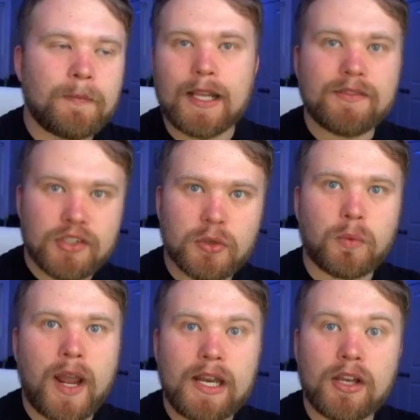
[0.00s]
and gives us a
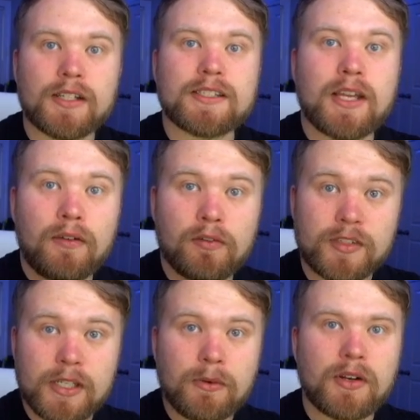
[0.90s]
rating on a scale from
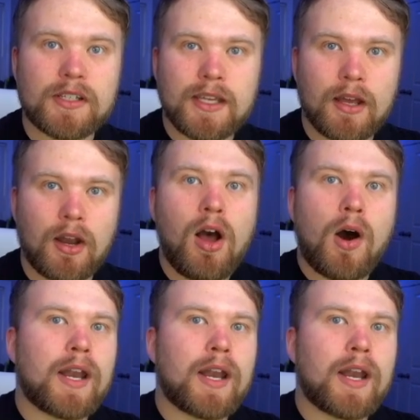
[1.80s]
0 to 10